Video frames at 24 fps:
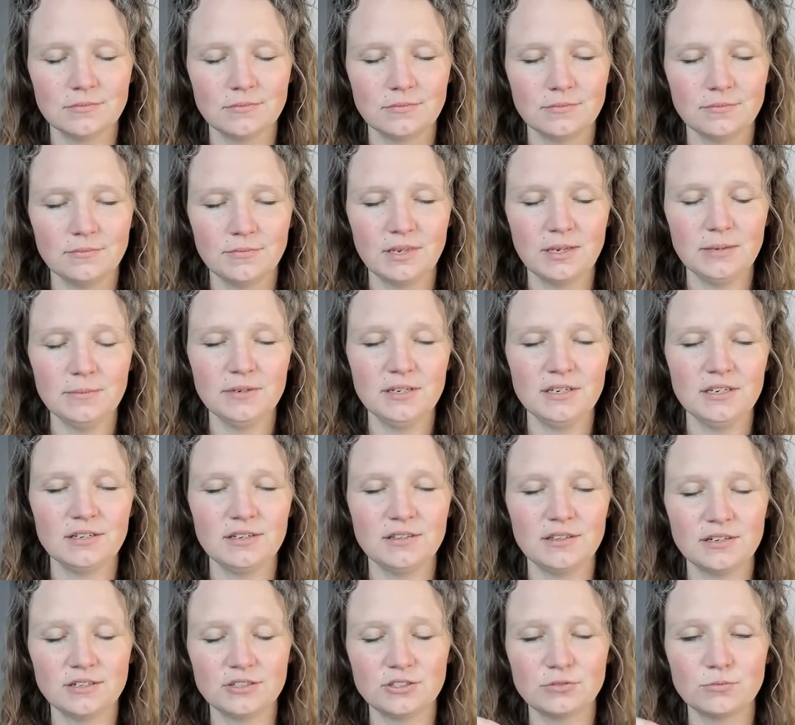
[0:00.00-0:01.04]
Maybe
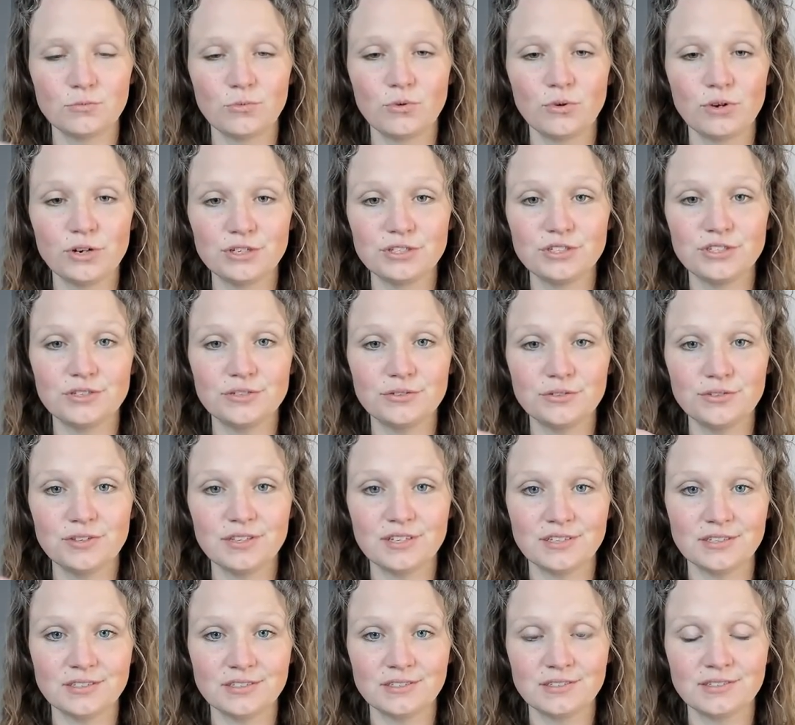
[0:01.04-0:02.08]
there's more to
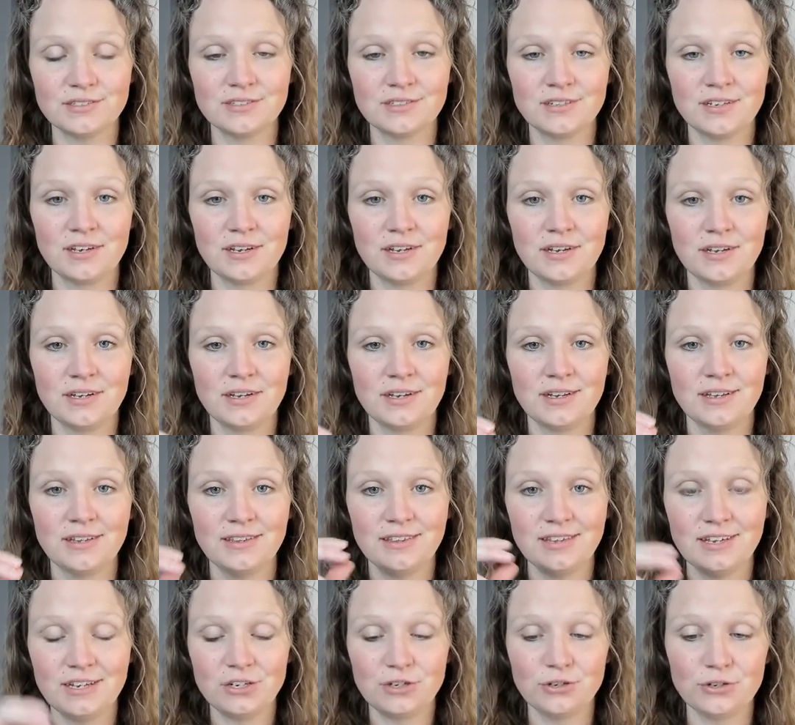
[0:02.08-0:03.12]
this,
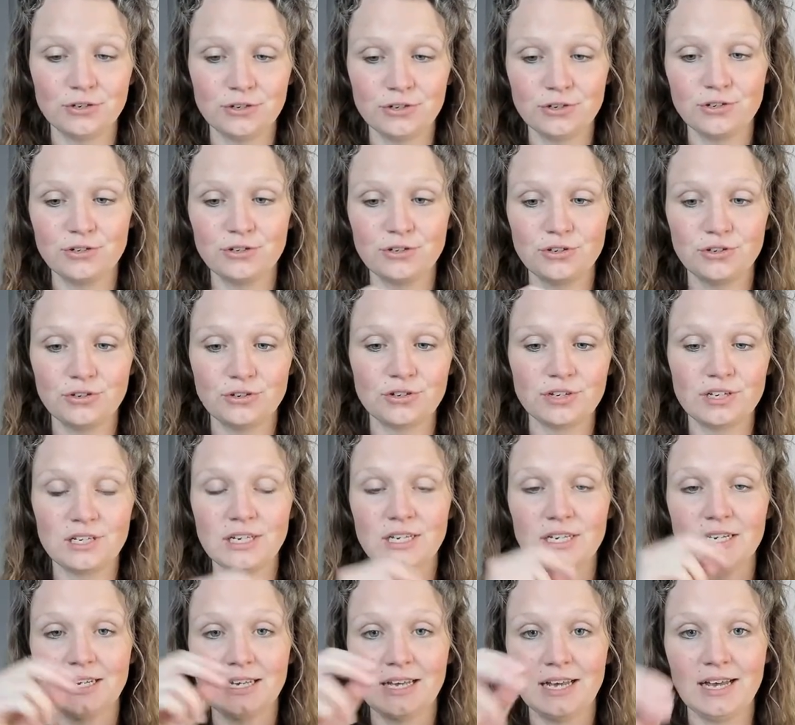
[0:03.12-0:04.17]
that you're
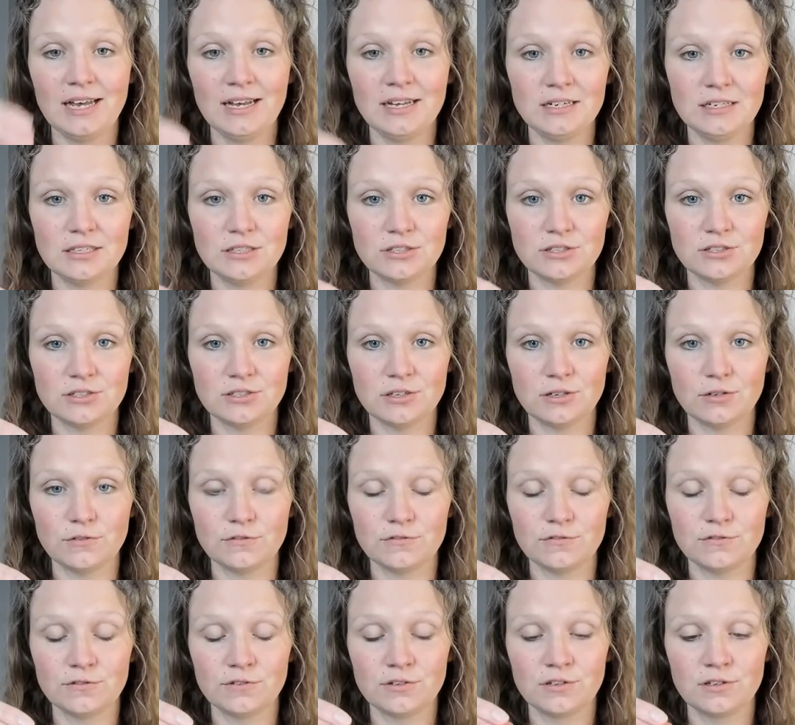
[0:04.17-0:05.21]
getting ahead of
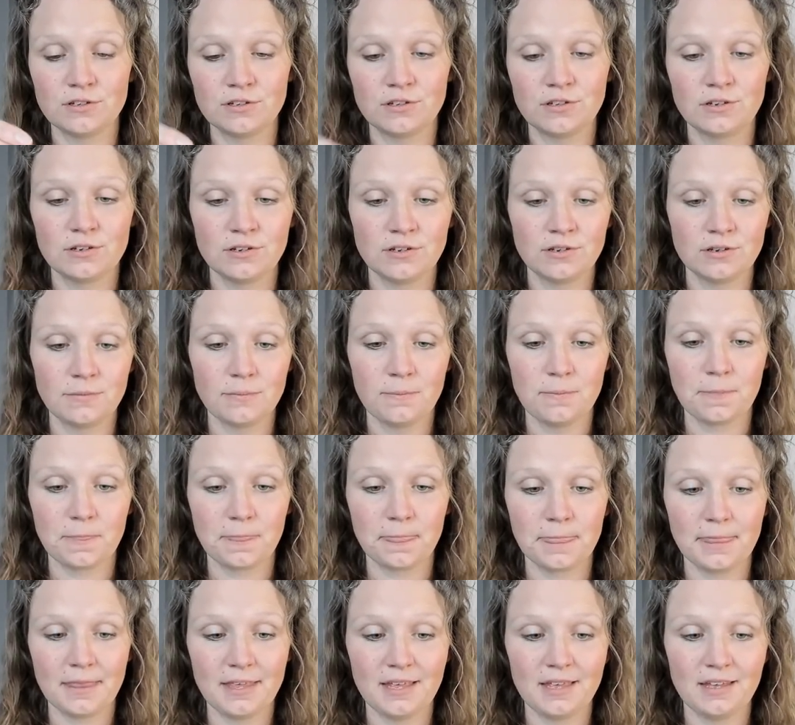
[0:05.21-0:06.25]
yourself.
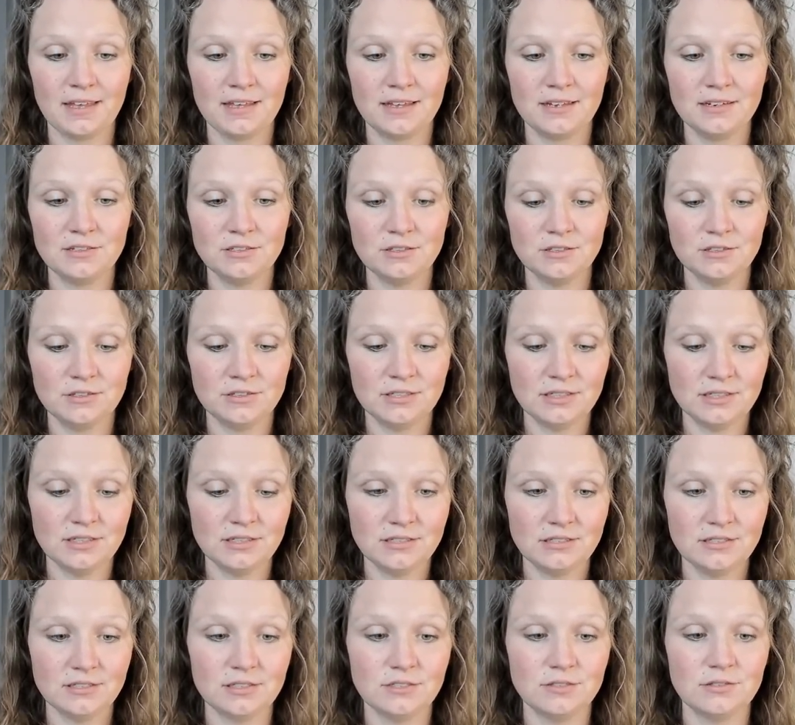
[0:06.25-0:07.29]
And
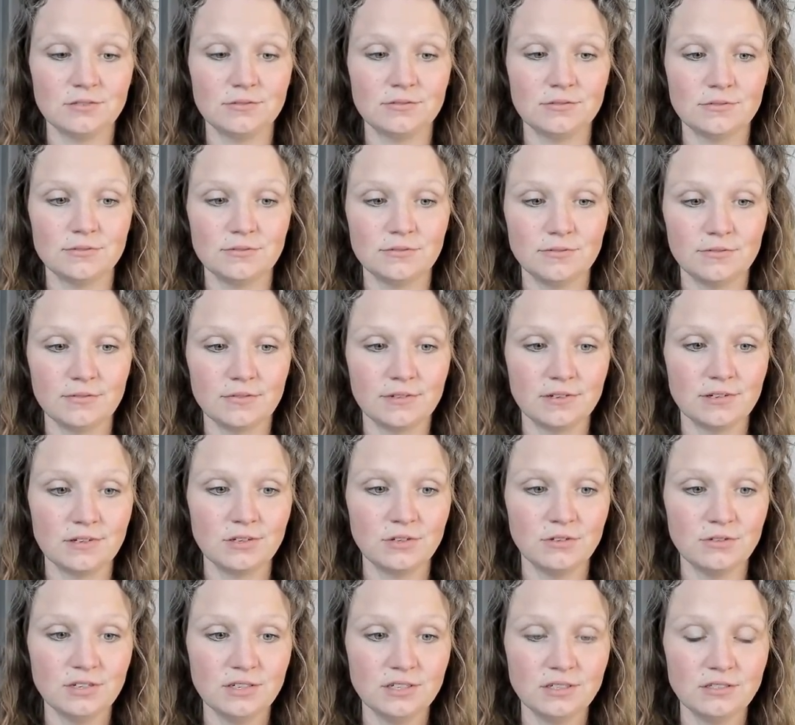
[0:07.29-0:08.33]

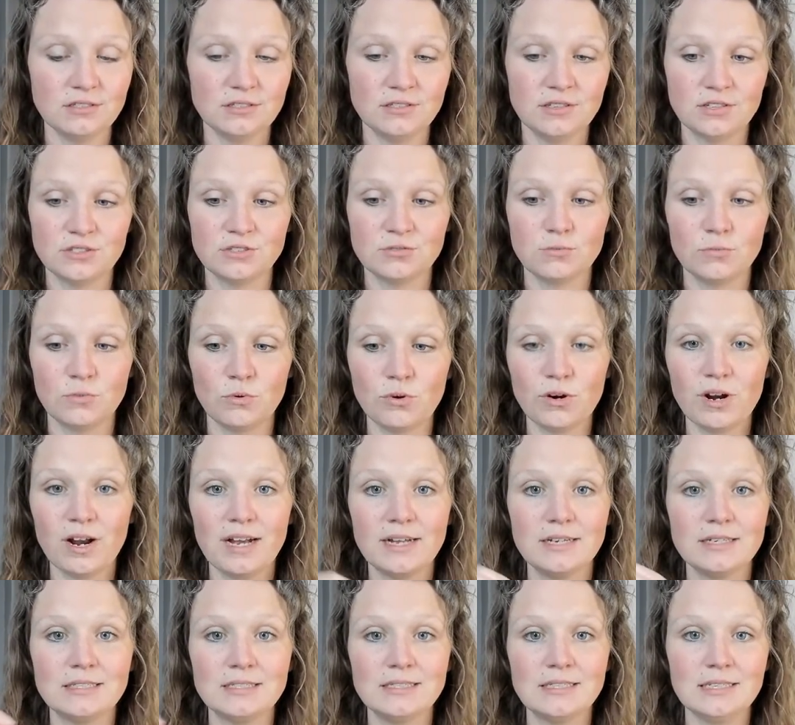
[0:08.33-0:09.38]
there's more
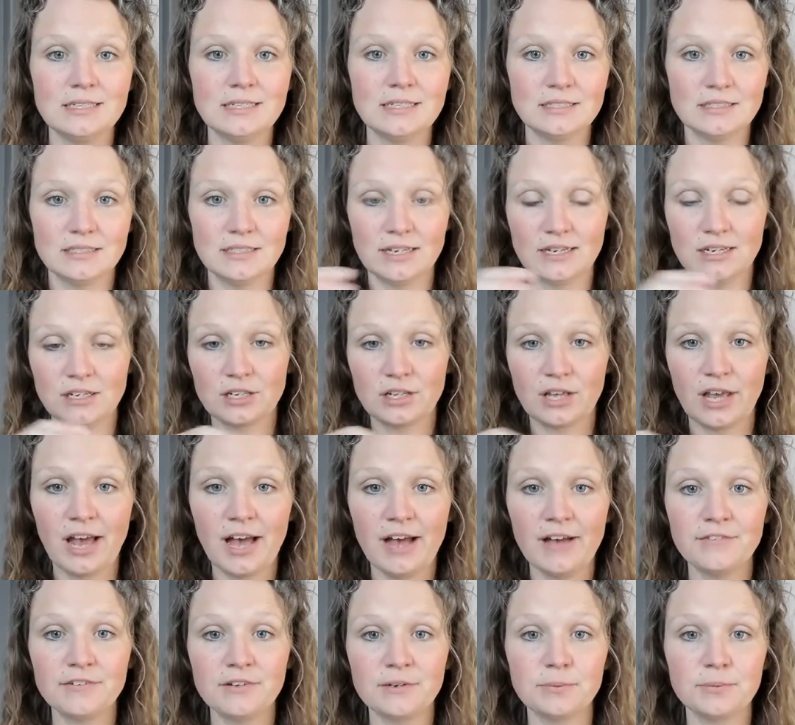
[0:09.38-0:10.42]
ideas that
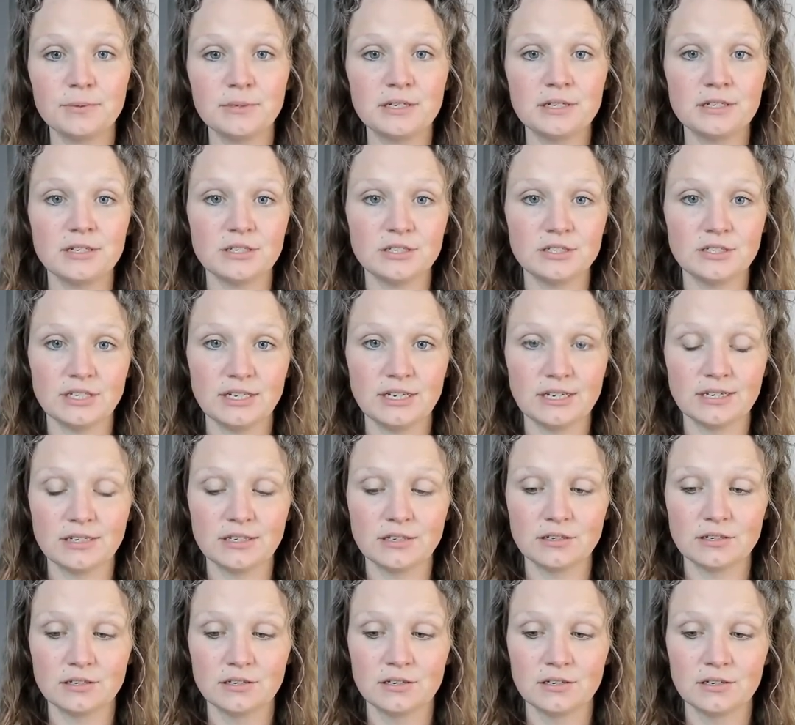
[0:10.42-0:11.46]
haven't appeared
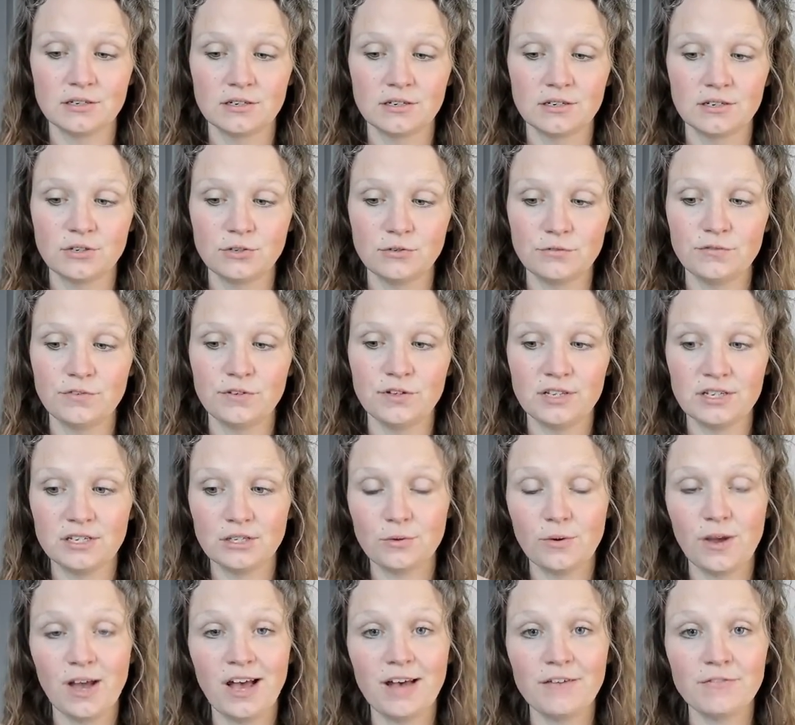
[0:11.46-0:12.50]
yet. You feel like
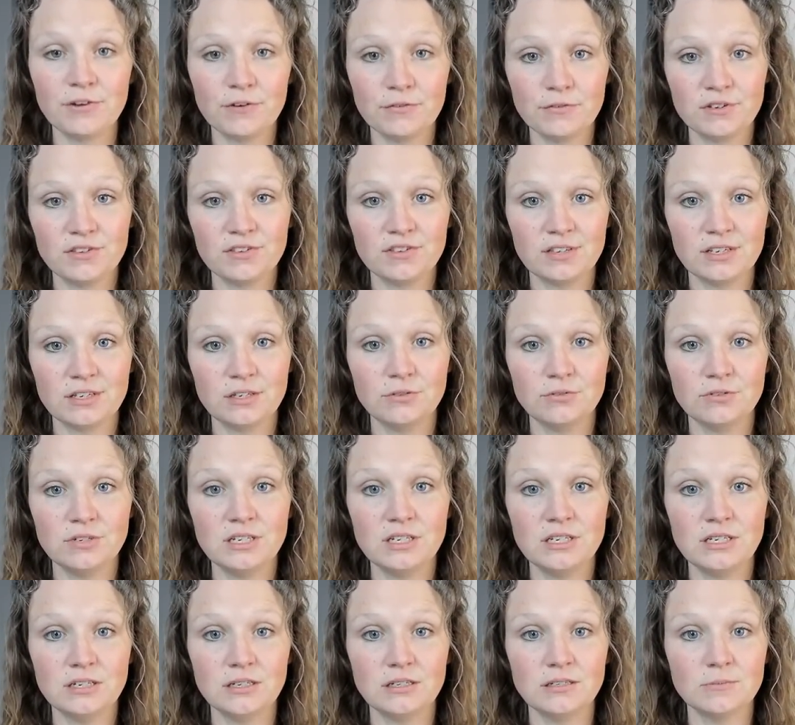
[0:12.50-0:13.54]
you have everything you
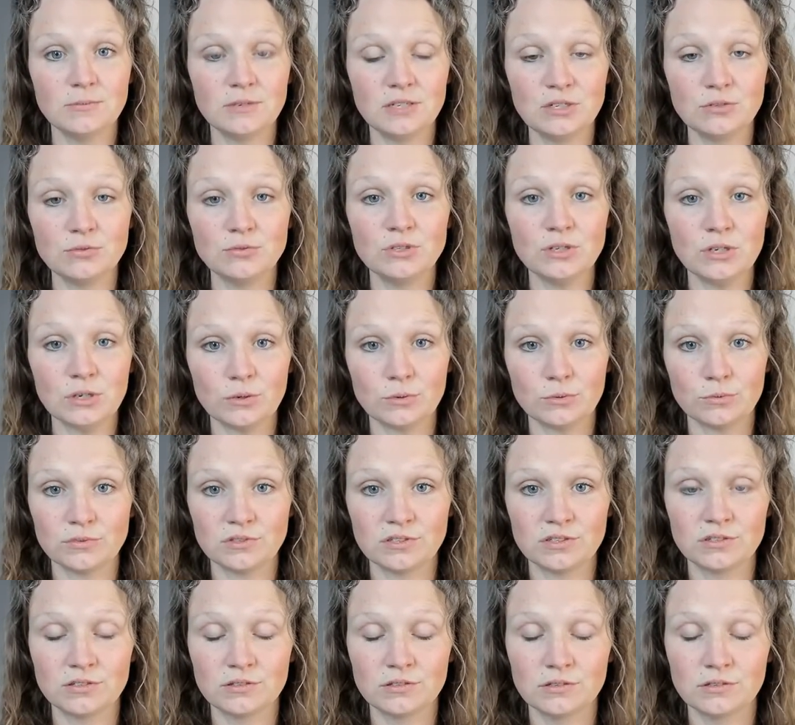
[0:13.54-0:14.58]
need, but you don't.